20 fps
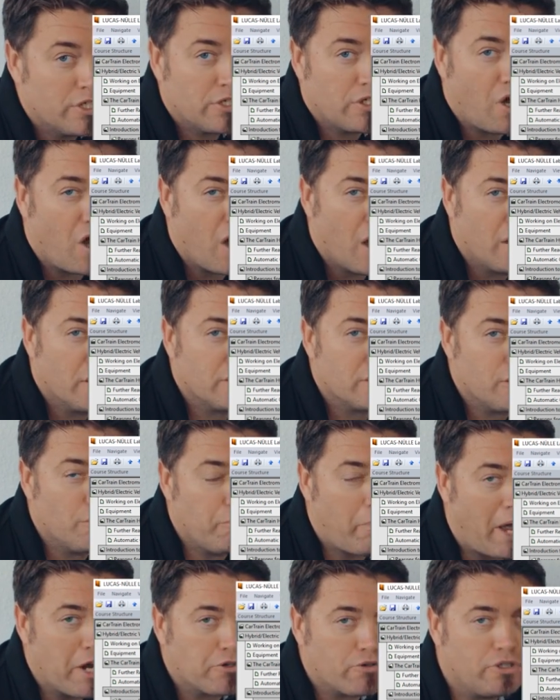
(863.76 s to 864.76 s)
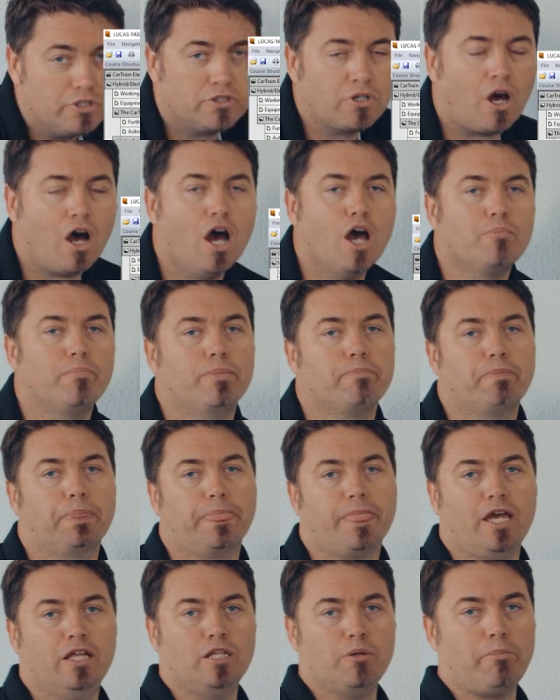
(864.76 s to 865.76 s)
size. The battery type
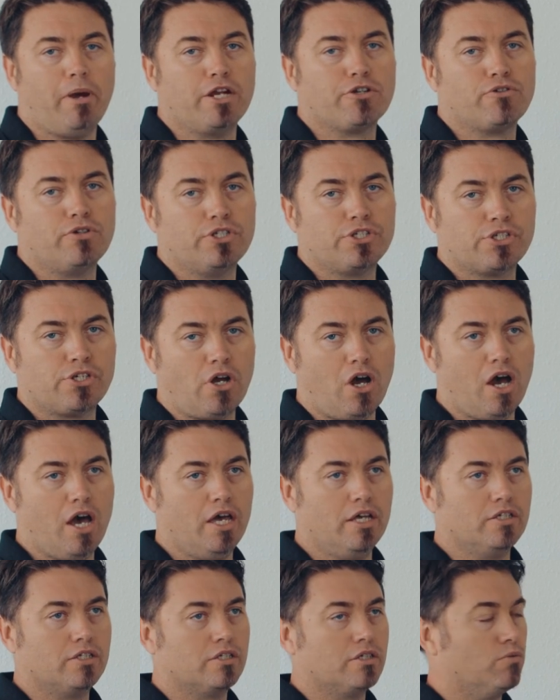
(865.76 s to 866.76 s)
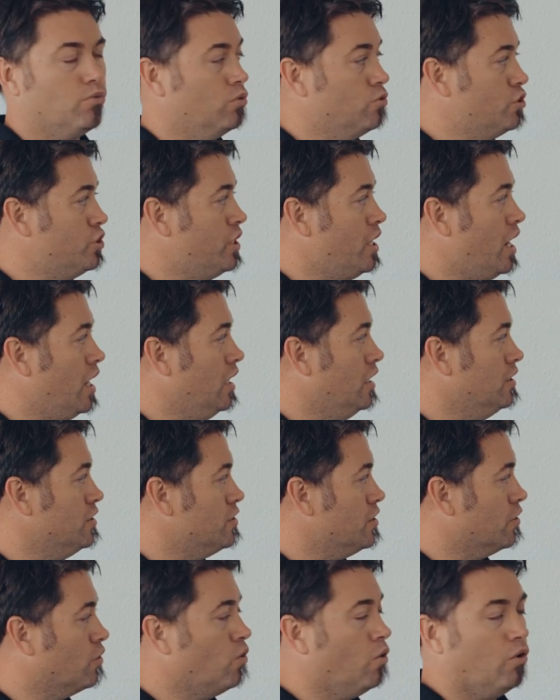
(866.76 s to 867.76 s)
and the battery size will
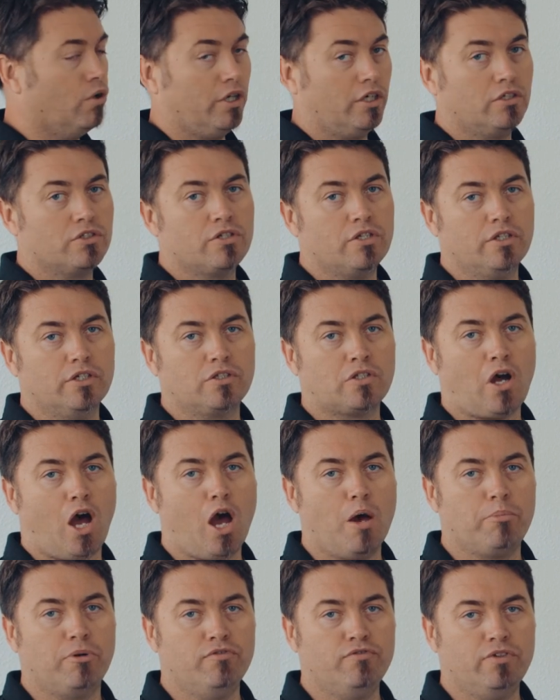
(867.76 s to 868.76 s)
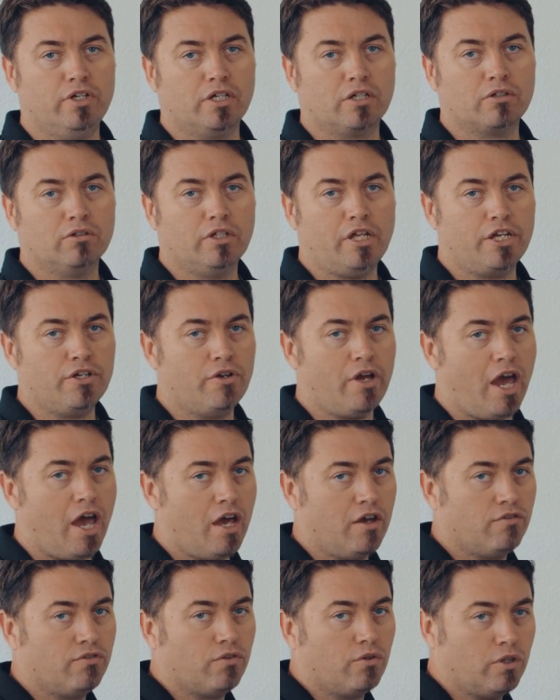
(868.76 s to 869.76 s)
change according to the type of vehicle that you
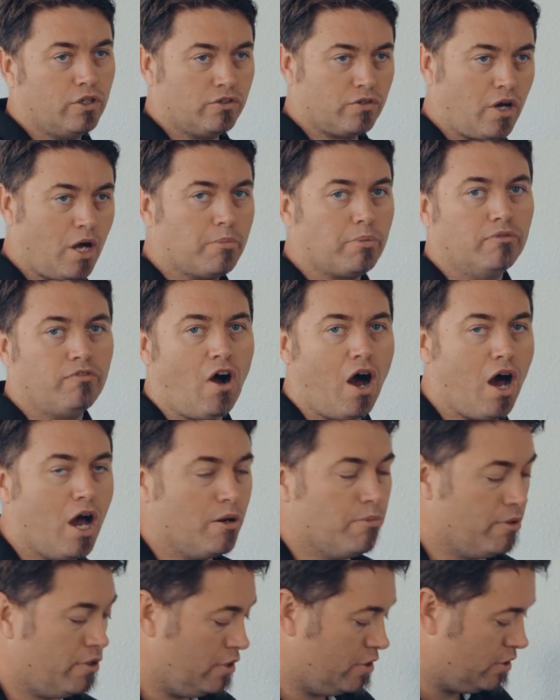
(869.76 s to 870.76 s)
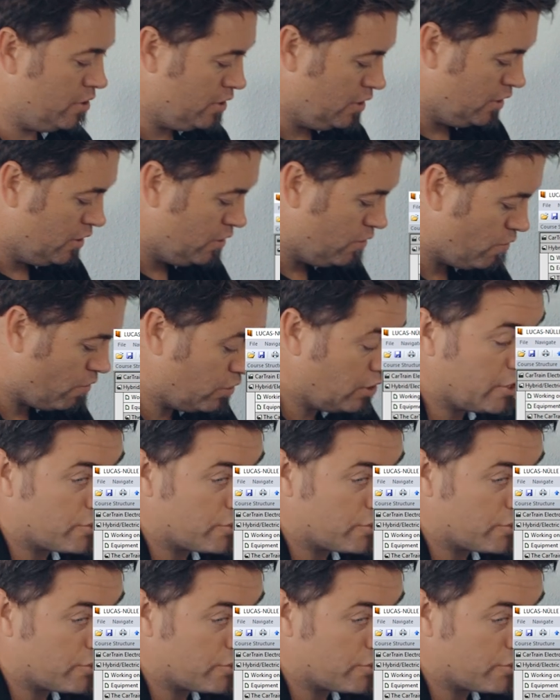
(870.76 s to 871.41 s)
have, or the type of hybrid or